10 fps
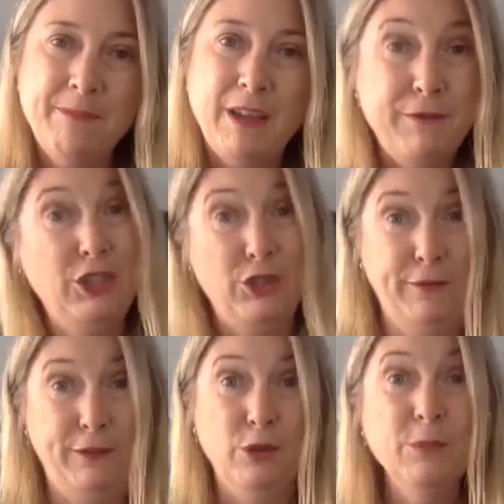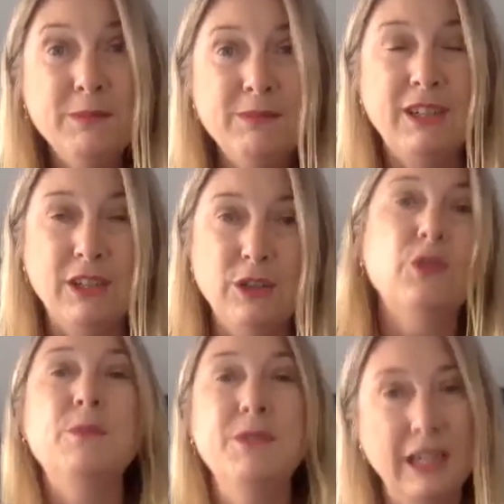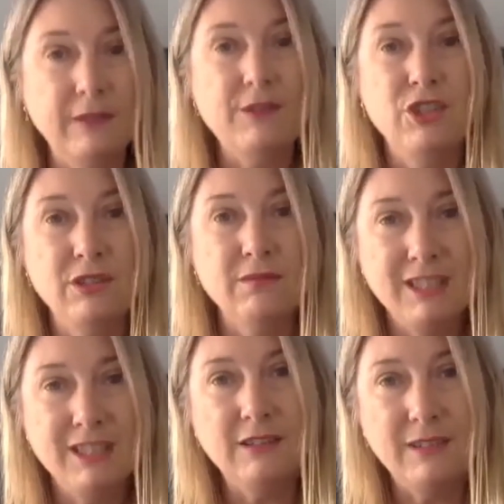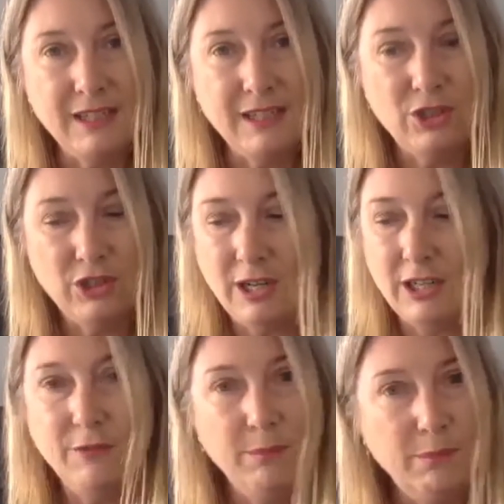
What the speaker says: a feature film, or a television series, which are kind of,